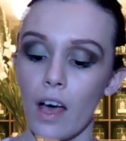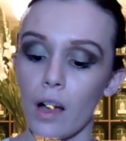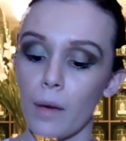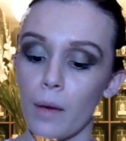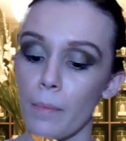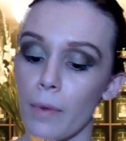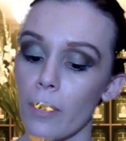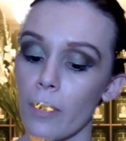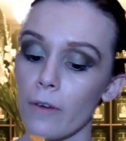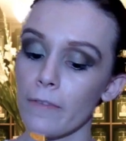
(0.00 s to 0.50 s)
A
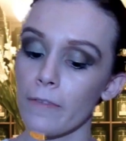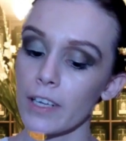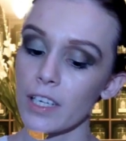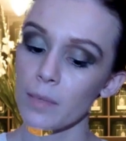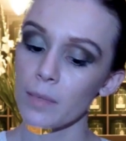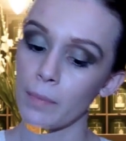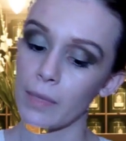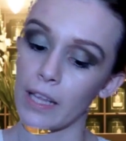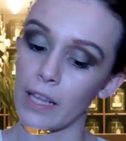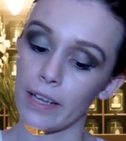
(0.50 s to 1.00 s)

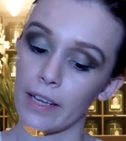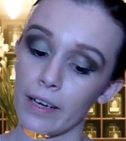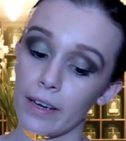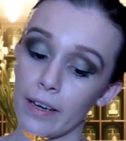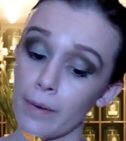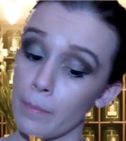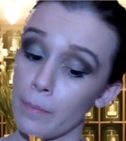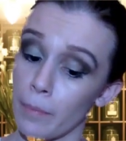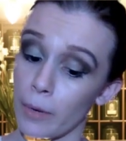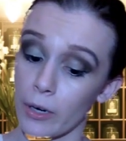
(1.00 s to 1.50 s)
perfect
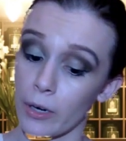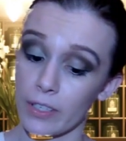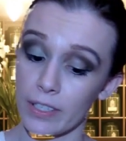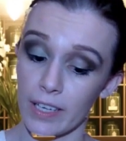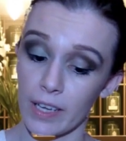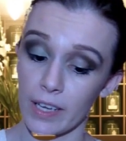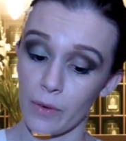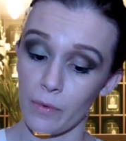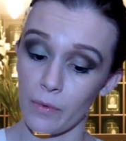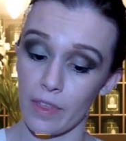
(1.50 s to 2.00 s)
blend
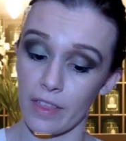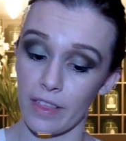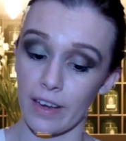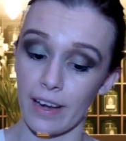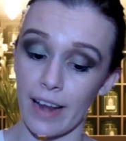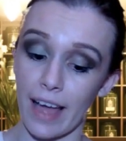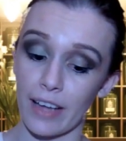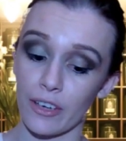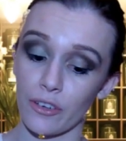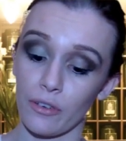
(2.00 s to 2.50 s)
bursting with the
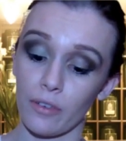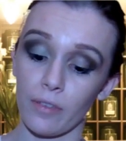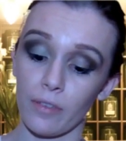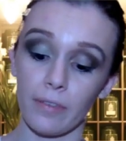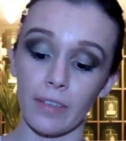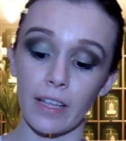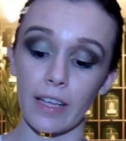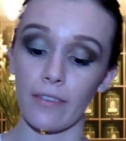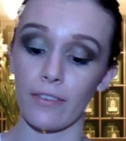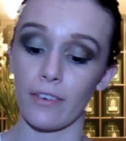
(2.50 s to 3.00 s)
natural
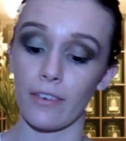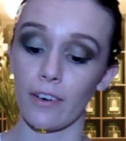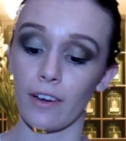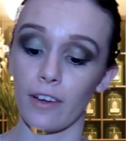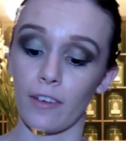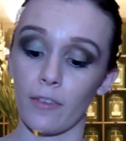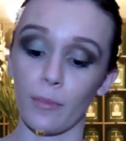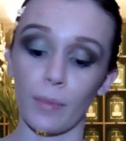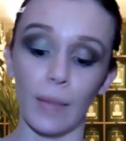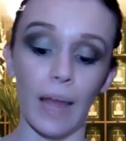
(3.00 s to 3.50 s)
flavor
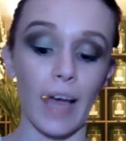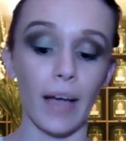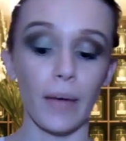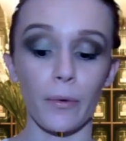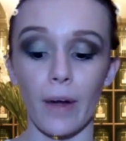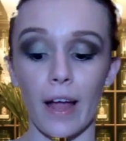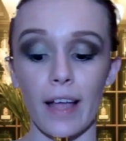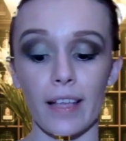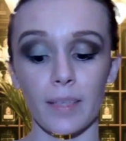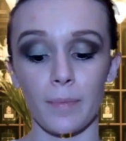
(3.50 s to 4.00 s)
of black
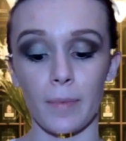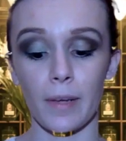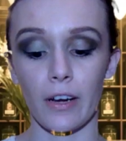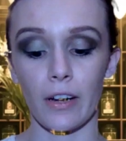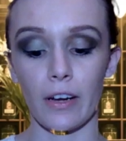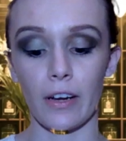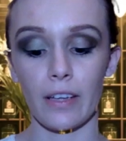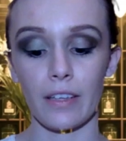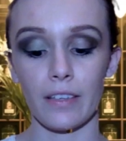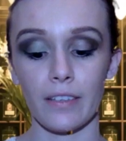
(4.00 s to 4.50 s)

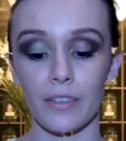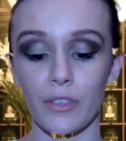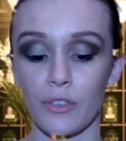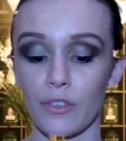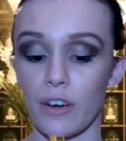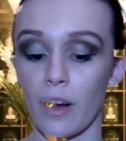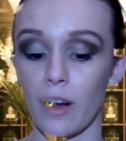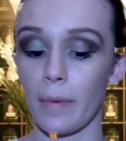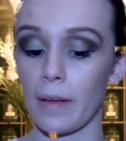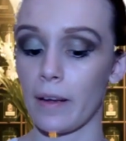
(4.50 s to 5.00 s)
raspberries,
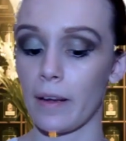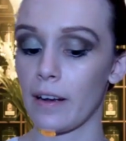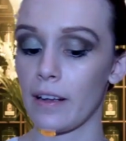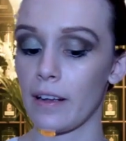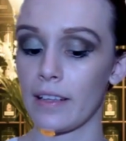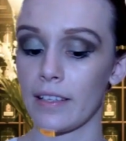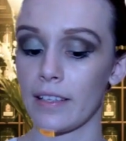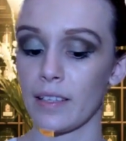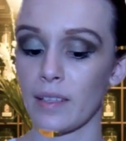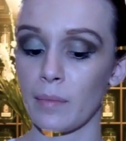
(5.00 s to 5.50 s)

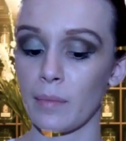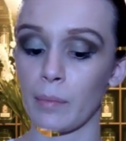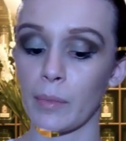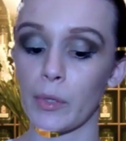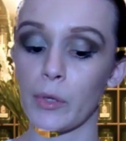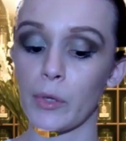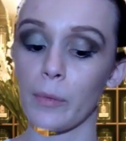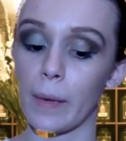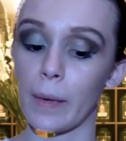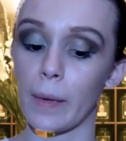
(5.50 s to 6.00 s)
strawberries,
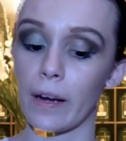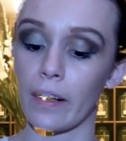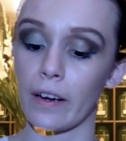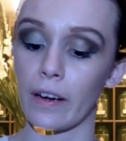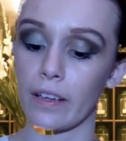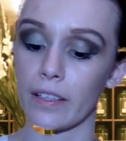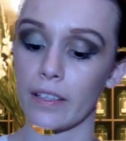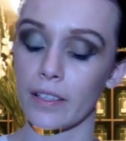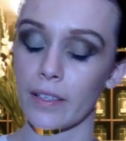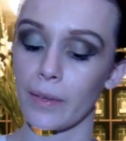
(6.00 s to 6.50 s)

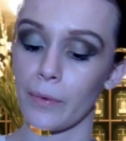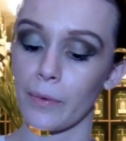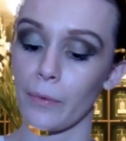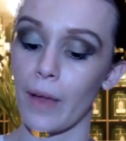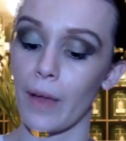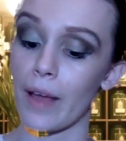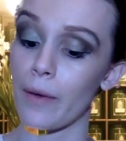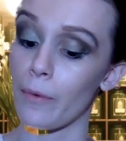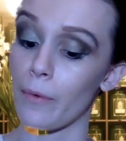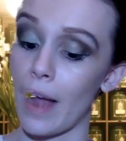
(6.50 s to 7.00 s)
blueberries,
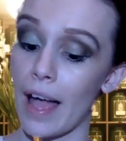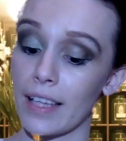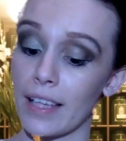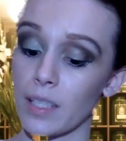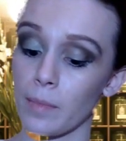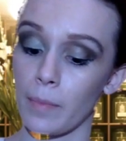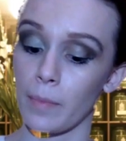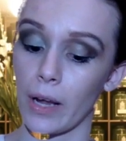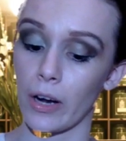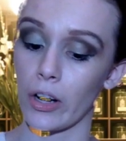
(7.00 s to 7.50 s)
red
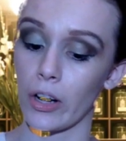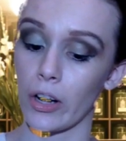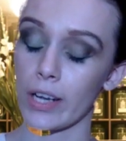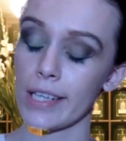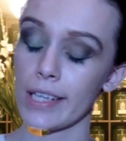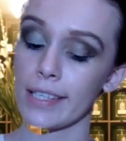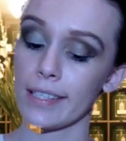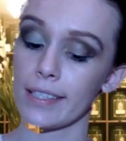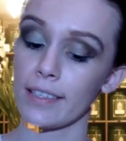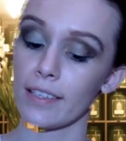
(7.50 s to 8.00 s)

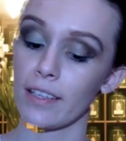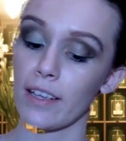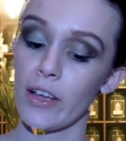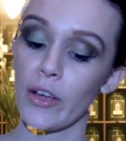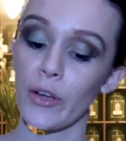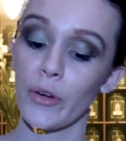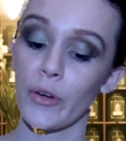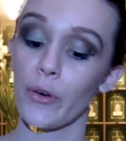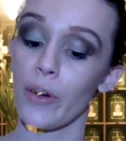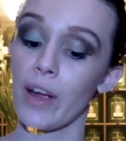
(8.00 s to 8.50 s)
raspberries,
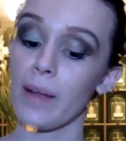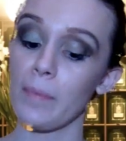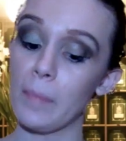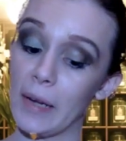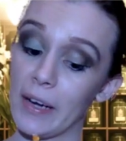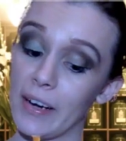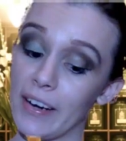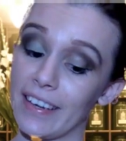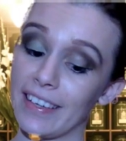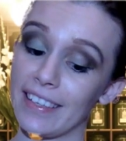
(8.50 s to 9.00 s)

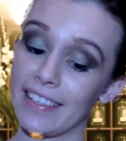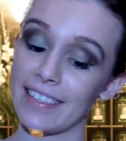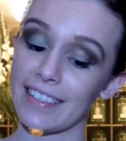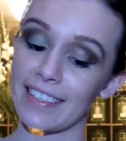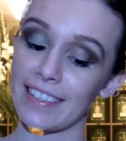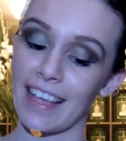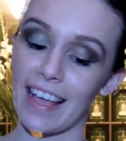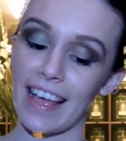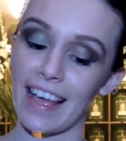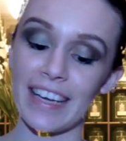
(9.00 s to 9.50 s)

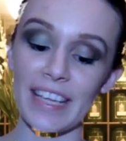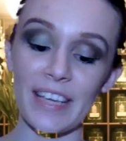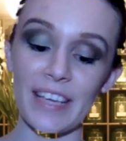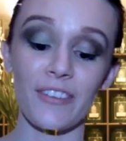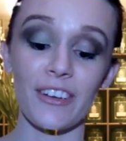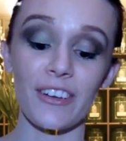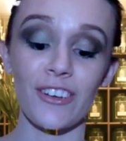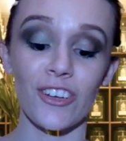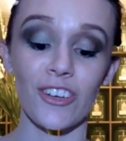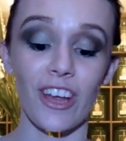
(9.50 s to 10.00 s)
cranberries, and
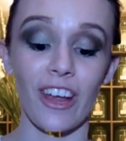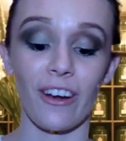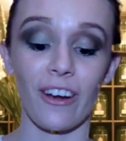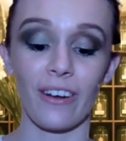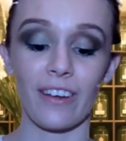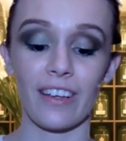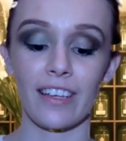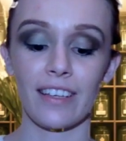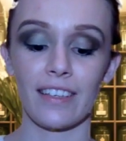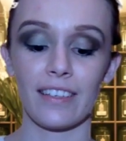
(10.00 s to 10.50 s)
even
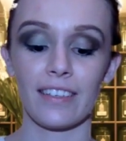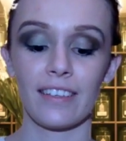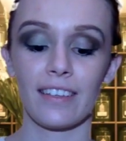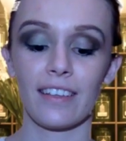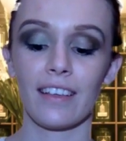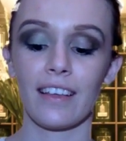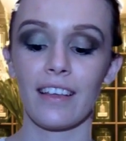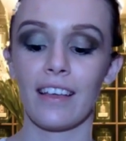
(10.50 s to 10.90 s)
cherries.